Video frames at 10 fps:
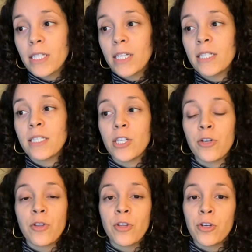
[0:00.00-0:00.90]
to
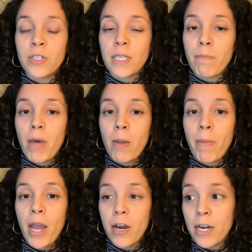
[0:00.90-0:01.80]
consider the nursing
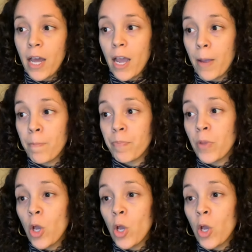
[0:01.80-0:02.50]
meta-paradigm